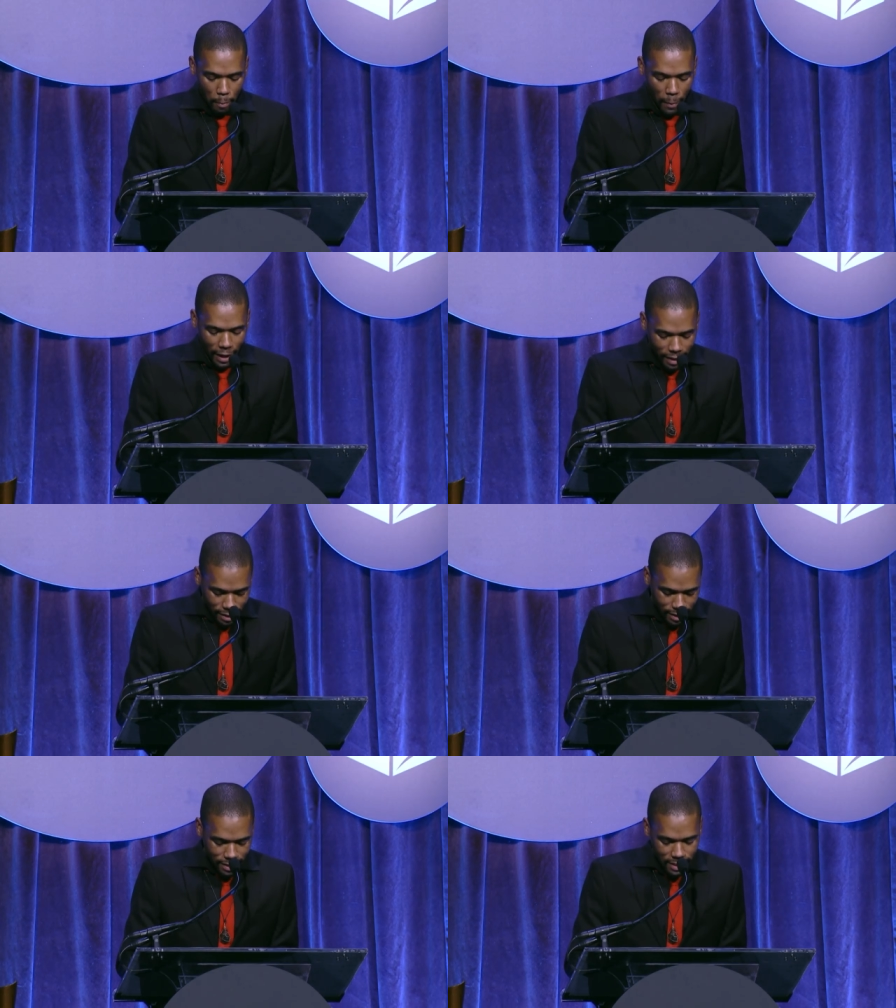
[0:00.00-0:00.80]
my
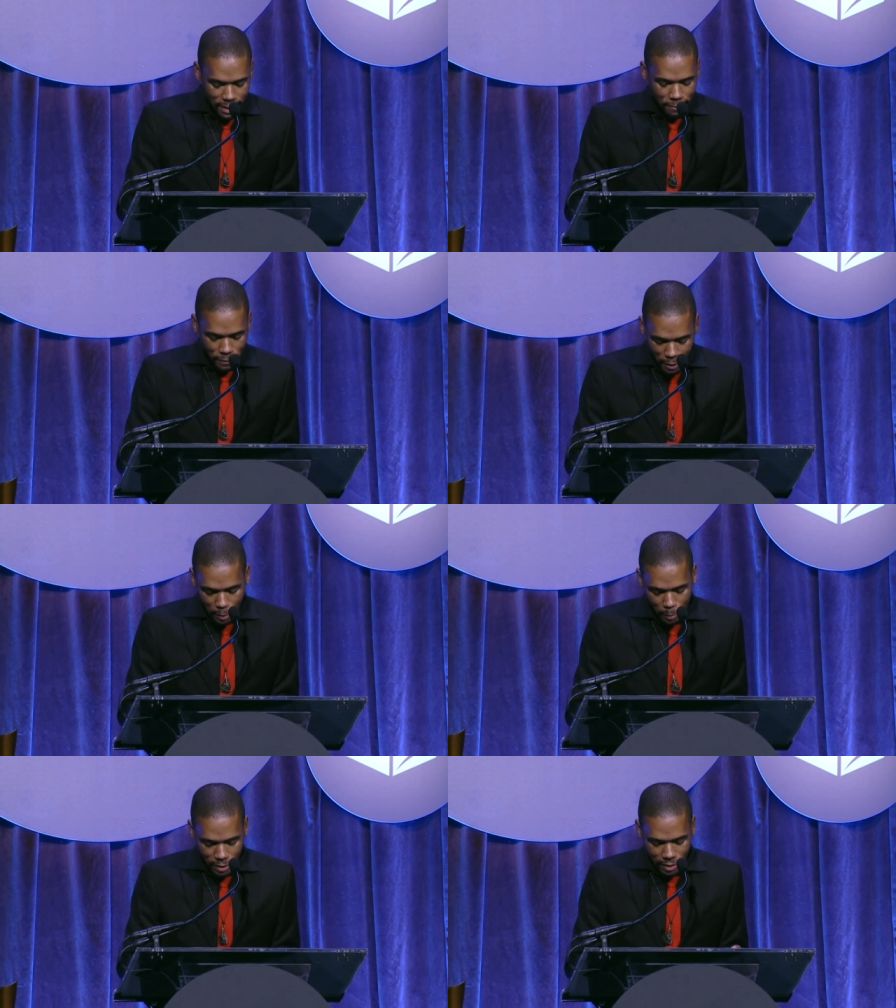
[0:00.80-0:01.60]
goodness,
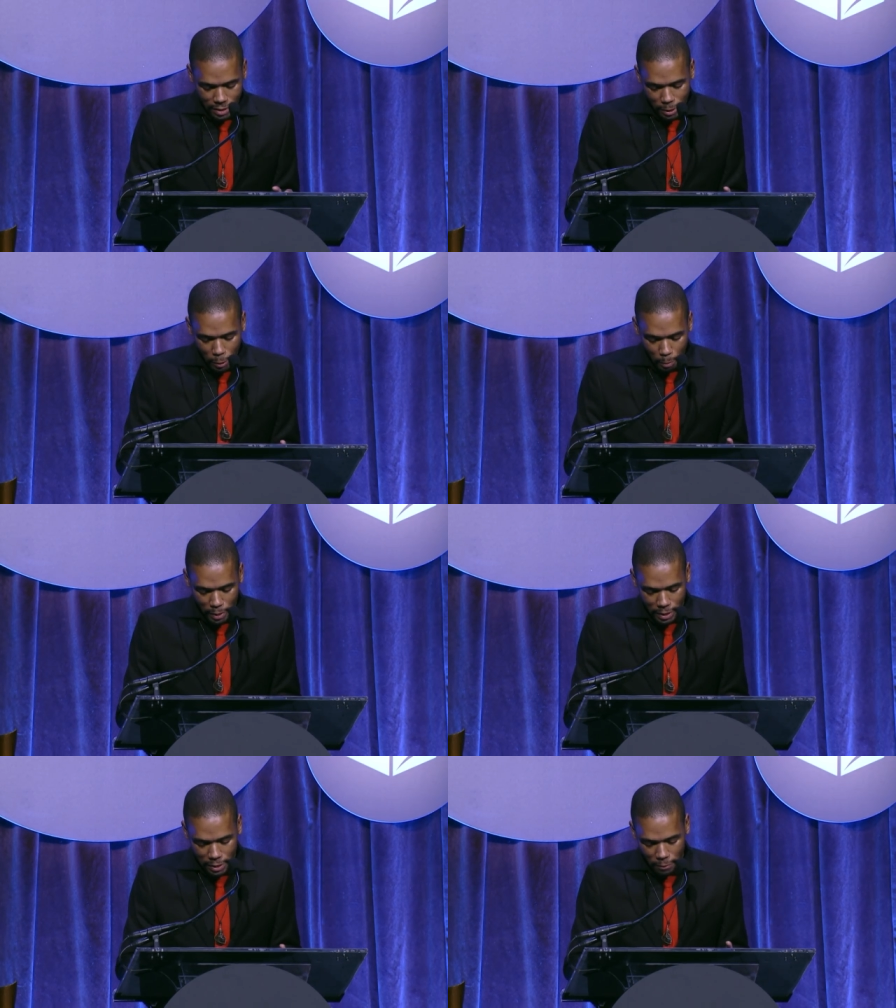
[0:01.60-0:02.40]
Philip, with this little
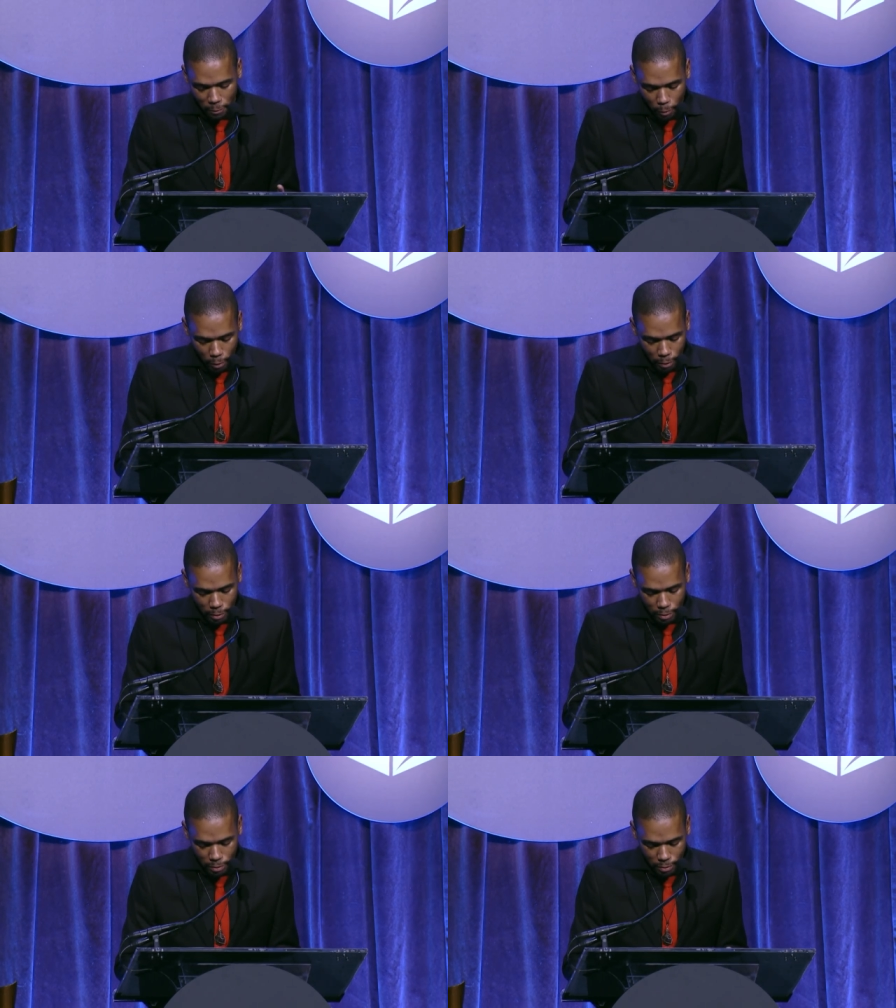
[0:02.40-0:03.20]
piece of
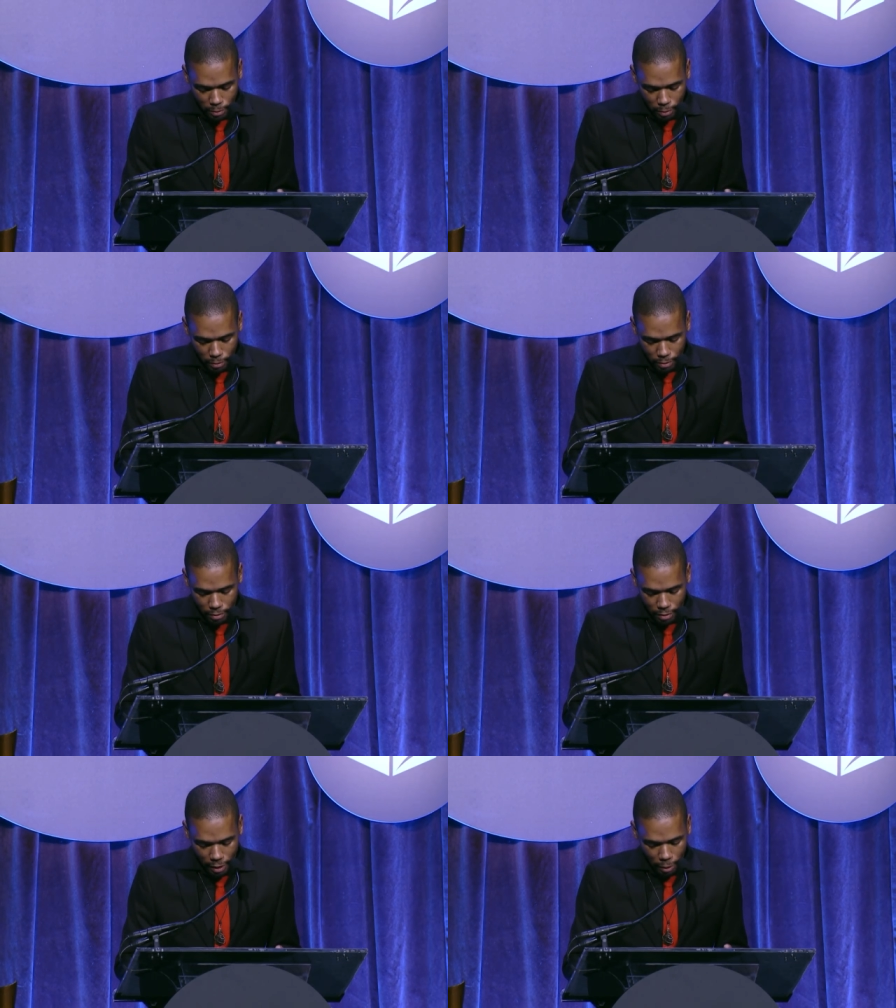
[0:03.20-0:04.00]
world
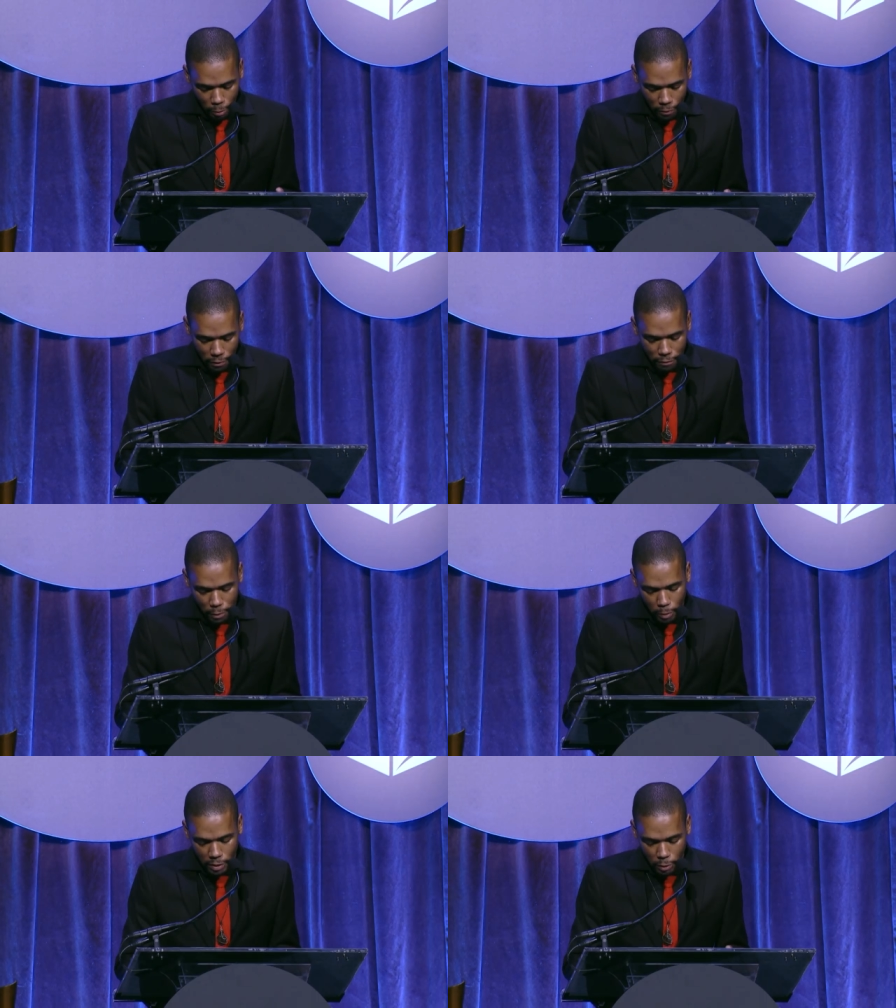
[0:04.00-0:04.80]
that you've
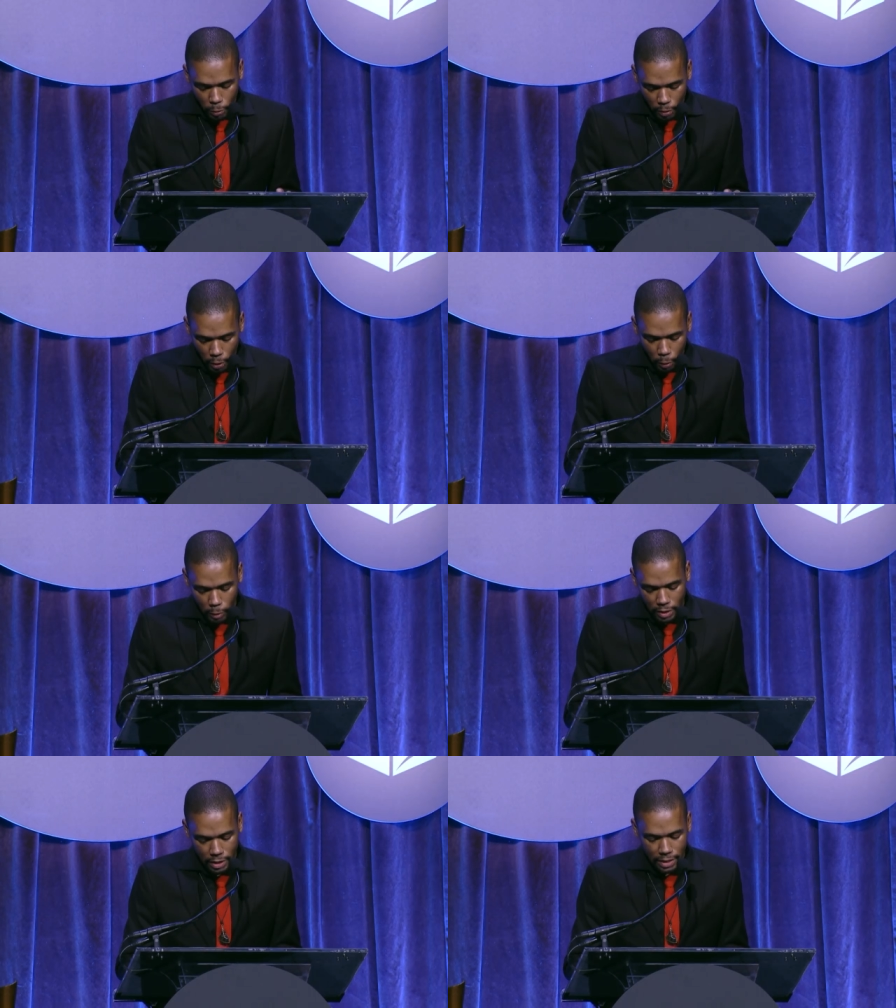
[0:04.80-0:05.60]
influenced, who
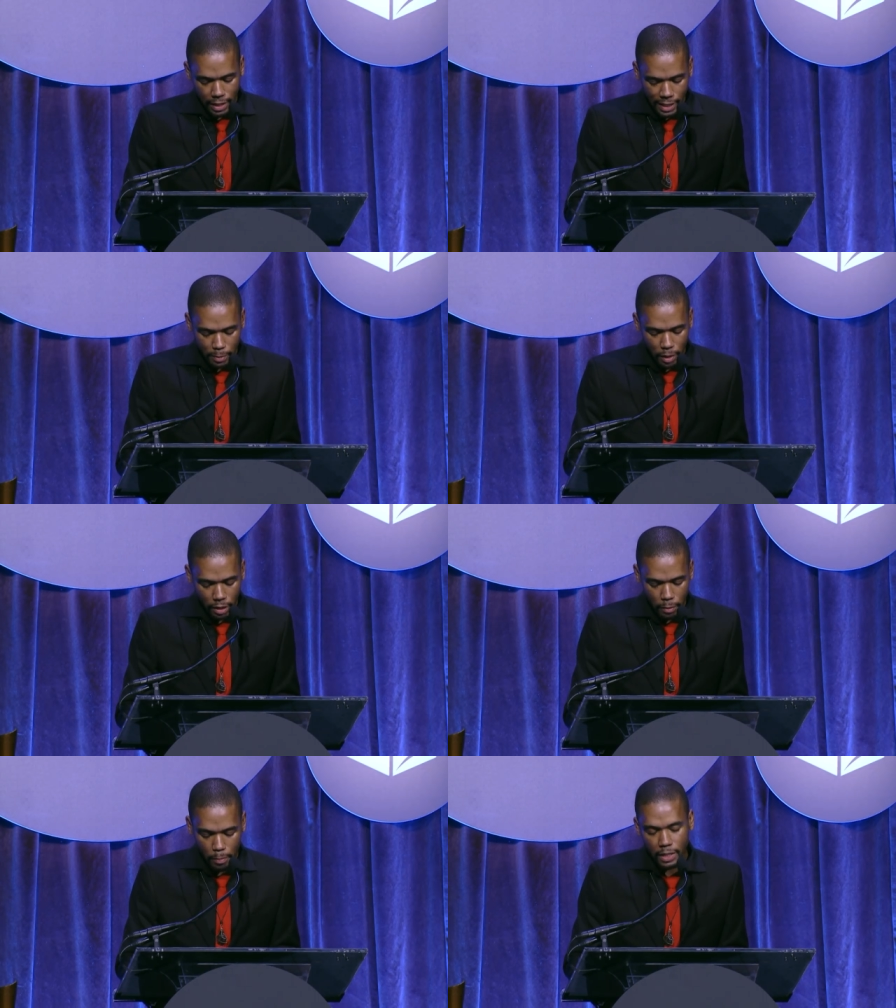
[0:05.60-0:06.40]
knows the
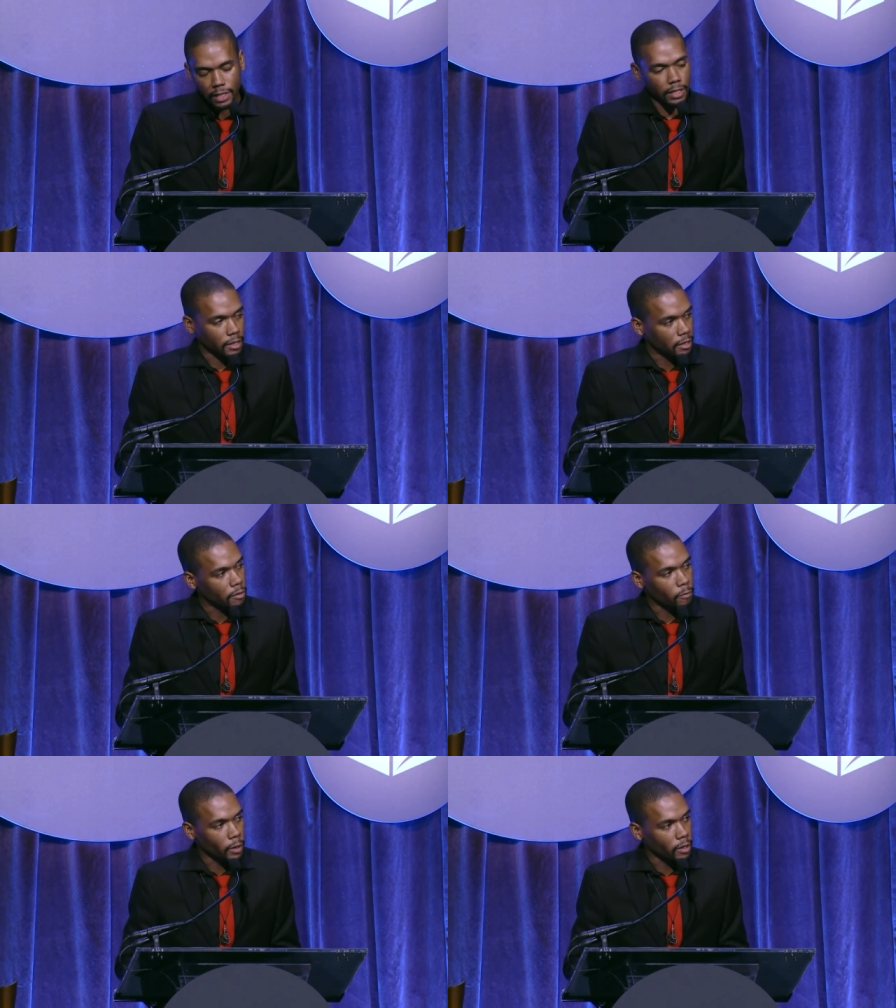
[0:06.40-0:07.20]
seismic immensity
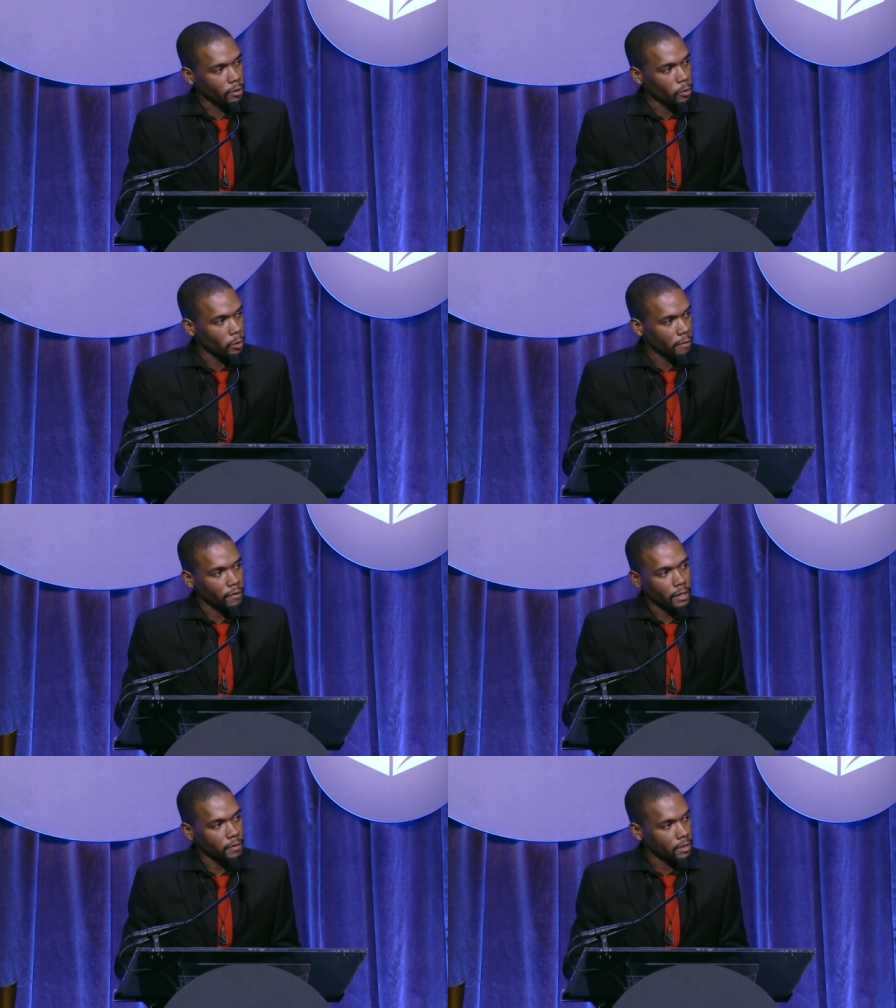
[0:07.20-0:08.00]
of what you
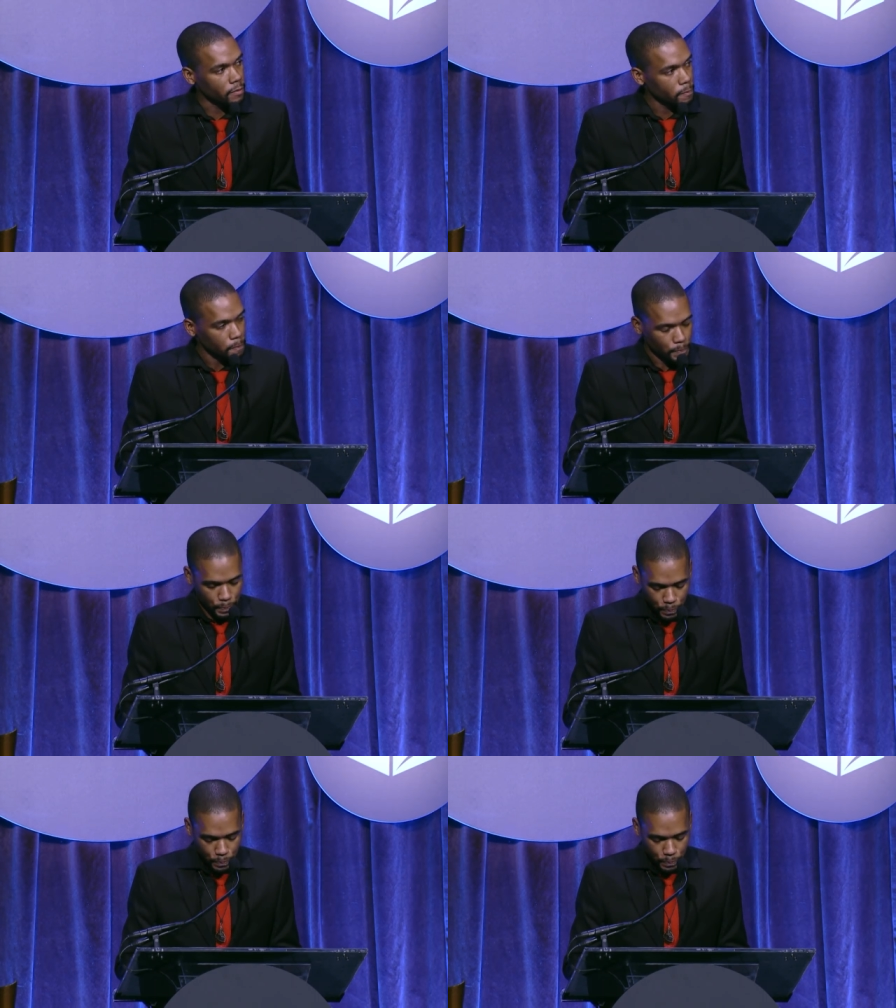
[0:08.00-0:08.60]
have given?